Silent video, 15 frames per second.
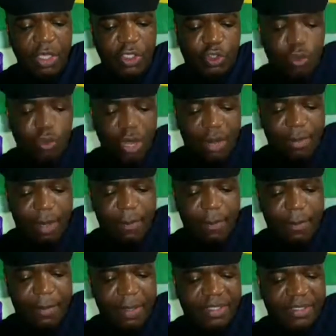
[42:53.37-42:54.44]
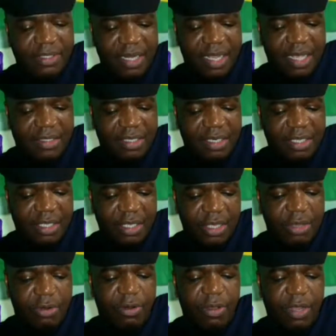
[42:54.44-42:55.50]
Joanna Mamombe is seriously
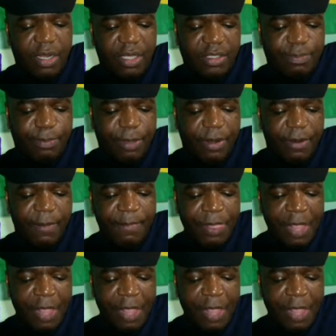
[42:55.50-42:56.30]
ill and has been